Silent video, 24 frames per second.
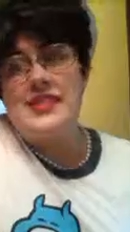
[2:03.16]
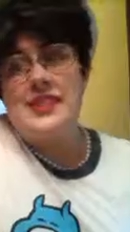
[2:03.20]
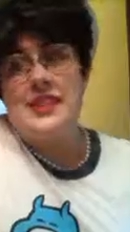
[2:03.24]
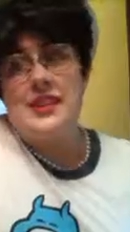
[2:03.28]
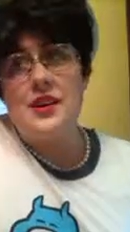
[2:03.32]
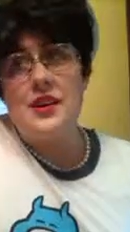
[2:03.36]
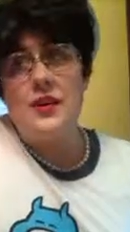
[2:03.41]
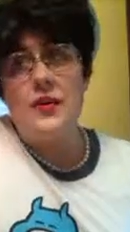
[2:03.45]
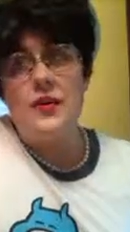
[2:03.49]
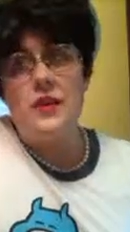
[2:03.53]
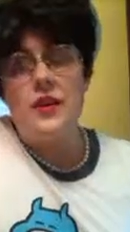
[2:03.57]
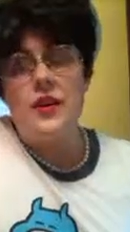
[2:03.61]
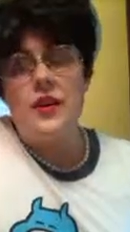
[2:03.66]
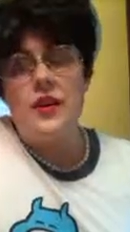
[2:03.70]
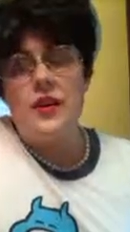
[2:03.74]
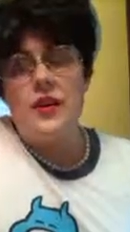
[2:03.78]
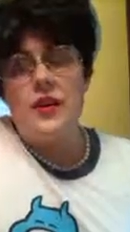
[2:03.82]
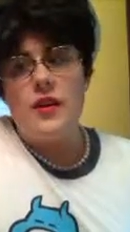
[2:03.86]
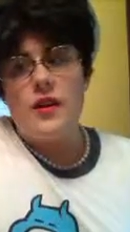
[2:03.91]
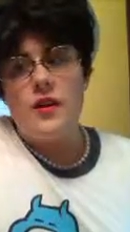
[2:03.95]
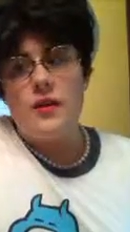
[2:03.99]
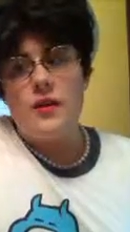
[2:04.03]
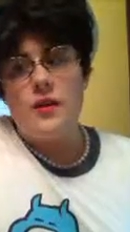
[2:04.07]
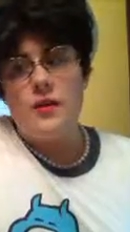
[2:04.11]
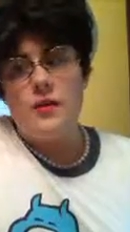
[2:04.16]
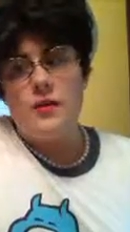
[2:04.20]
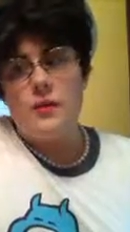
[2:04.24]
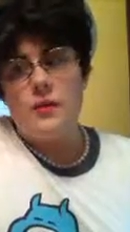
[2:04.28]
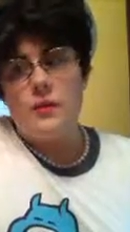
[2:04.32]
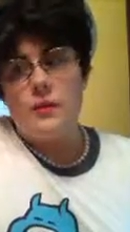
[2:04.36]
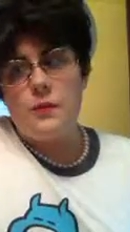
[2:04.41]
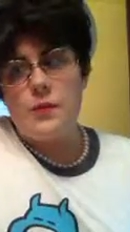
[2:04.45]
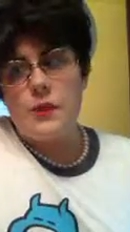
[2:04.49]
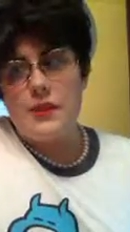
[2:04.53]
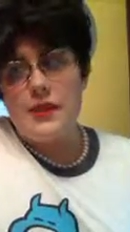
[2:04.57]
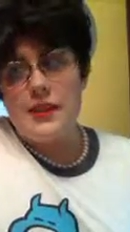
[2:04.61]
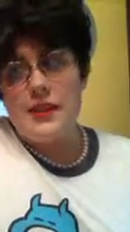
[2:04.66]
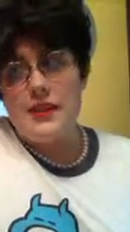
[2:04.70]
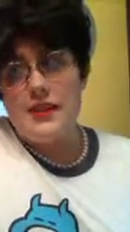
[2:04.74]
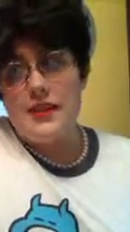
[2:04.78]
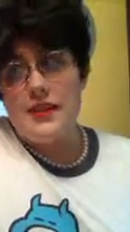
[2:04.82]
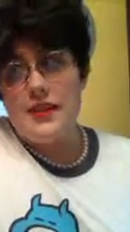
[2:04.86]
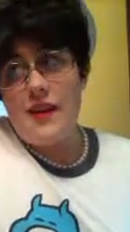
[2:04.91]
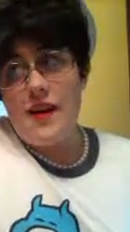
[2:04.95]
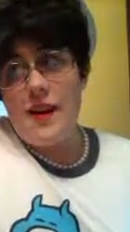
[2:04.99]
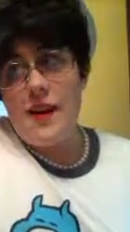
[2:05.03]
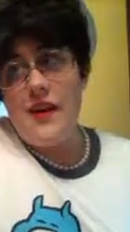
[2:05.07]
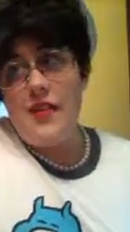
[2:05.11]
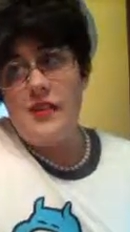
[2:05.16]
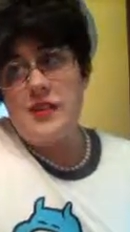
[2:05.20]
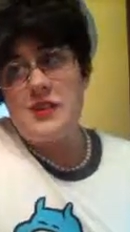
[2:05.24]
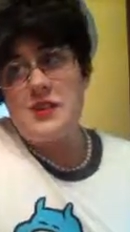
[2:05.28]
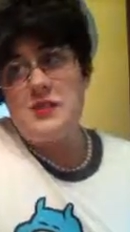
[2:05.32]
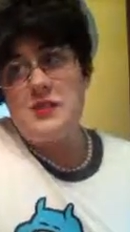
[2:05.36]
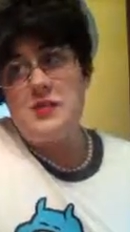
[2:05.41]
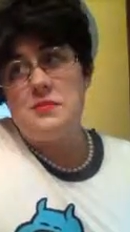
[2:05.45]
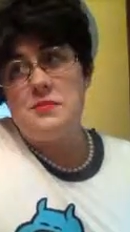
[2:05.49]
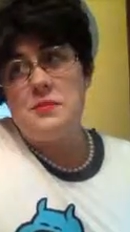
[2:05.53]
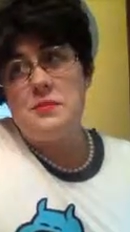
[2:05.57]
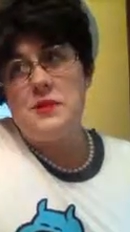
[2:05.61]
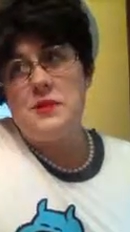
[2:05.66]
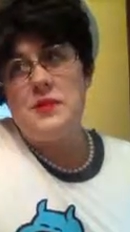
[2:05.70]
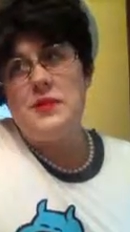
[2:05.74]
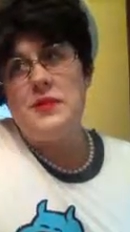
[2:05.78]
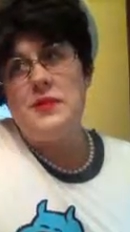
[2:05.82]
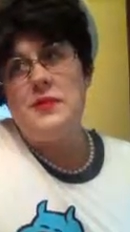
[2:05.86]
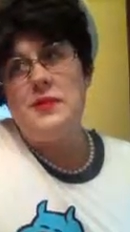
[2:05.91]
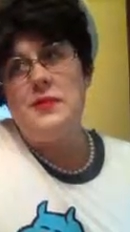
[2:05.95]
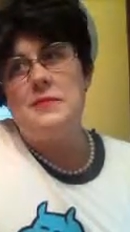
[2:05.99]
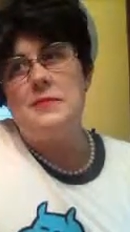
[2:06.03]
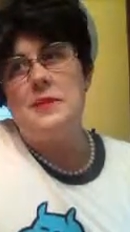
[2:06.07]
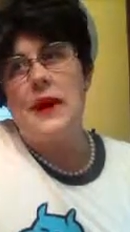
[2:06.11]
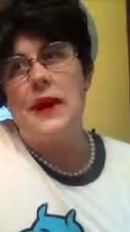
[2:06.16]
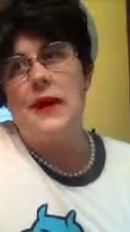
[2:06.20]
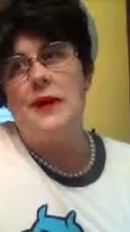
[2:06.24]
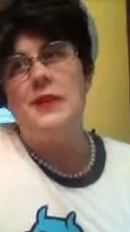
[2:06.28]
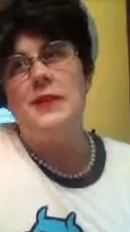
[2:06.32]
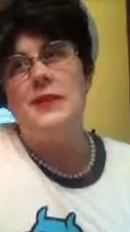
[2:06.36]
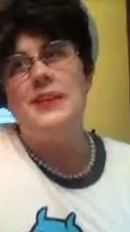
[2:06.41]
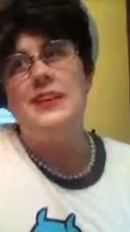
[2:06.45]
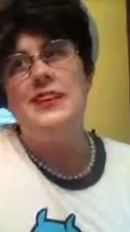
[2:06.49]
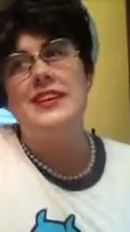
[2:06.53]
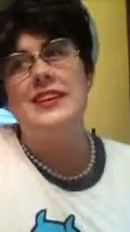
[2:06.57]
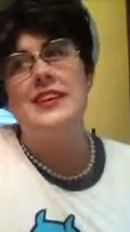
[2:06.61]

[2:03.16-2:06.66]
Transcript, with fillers: you know, really knowledgeable about